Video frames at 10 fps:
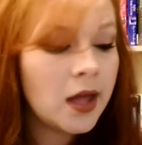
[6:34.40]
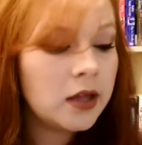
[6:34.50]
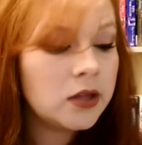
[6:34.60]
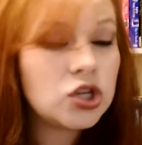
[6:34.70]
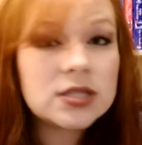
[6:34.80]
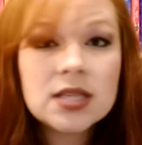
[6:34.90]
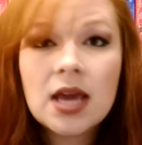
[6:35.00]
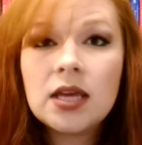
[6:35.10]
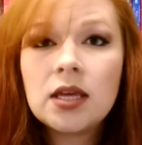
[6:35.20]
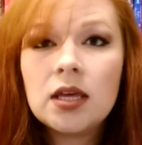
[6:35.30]
Just
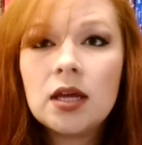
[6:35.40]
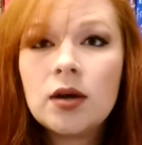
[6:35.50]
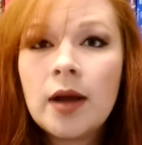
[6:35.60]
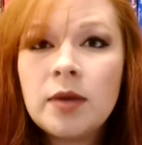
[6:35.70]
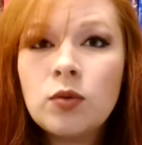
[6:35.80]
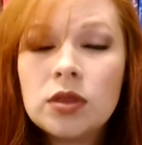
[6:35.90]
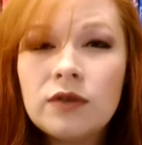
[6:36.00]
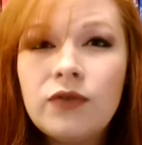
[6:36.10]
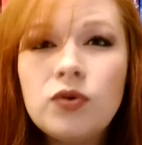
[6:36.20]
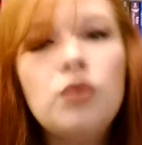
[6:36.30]
like, I mean, with the
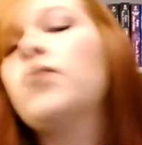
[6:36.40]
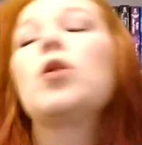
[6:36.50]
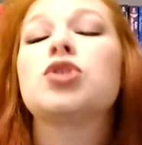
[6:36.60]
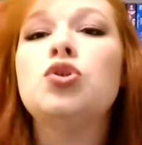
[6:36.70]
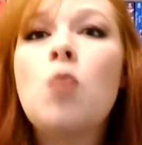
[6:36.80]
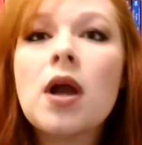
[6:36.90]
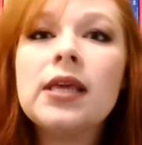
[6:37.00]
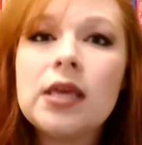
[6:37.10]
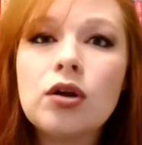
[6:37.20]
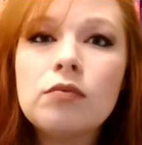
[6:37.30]
Voodoo Wars, you want to
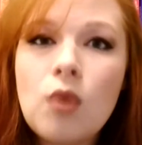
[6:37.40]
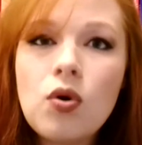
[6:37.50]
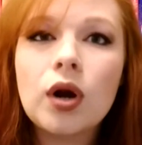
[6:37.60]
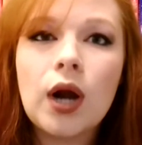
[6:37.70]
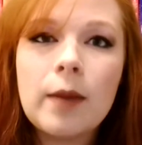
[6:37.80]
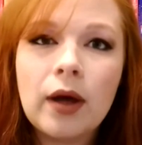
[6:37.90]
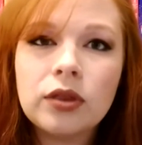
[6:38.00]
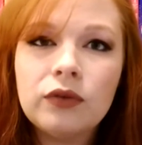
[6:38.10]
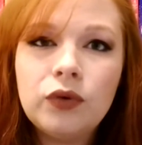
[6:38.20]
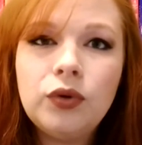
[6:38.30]
hear more about the
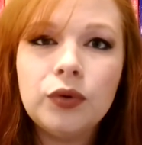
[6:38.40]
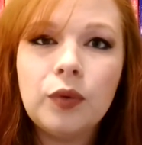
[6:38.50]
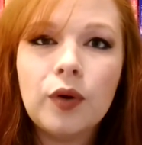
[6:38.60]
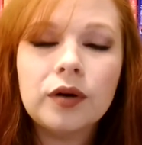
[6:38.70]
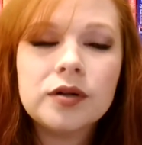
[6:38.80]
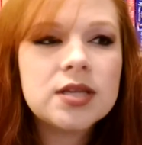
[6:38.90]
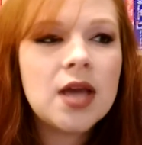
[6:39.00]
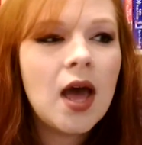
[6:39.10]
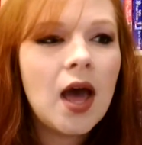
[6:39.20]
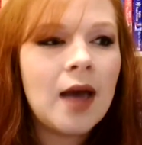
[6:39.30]
Voodoo Wars.
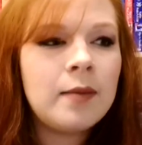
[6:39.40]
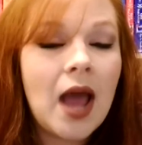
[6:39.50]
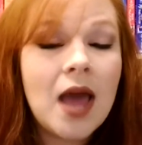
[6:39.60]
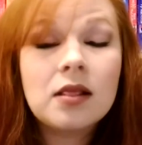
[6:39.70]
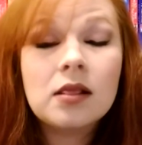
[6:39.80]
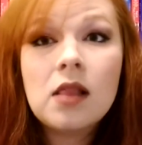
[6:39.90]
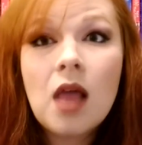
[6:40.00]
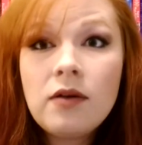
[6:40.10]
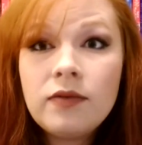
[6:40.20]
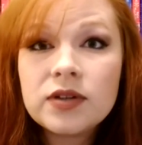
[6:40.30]
I mean, I'd
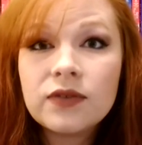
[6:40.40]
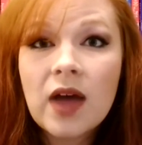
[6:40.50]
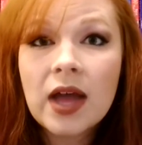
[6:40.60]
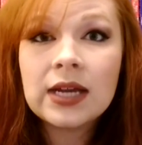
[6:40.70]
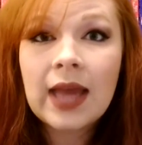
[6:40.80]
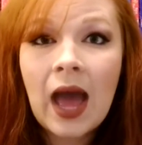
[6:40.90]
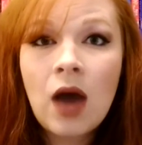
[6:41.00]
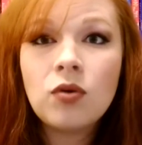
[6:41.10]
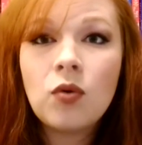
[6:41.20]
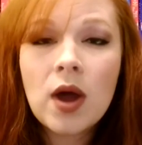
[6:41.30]
love to find
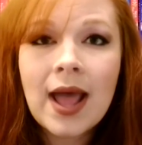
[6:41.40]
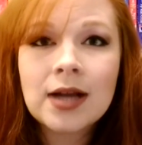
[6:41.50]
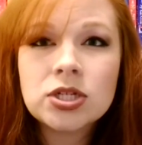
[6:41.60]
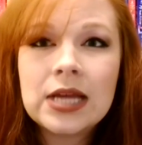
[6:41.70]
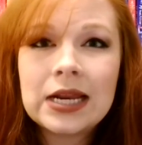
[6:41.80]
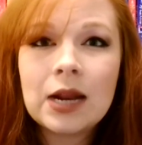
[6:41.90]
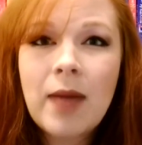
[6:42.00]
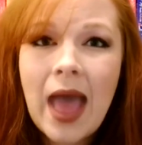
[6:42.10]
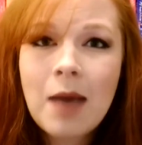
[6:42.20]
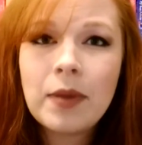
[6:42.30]
out what actually ended up
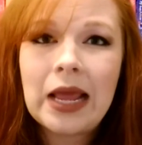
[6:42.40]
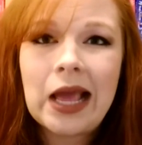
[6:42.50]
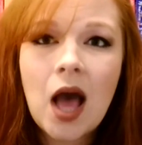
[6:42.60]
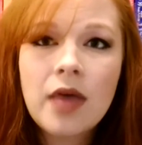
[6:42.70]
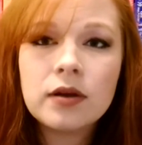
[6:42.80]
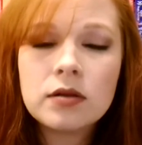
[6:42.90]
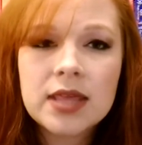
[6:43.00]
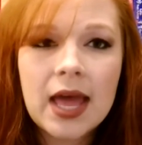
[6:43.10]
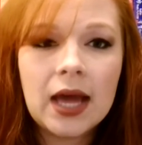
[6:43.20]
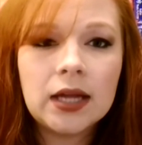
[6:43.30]
happening other
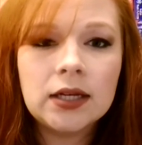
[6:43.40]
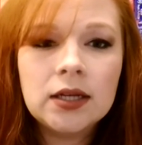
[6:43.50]
than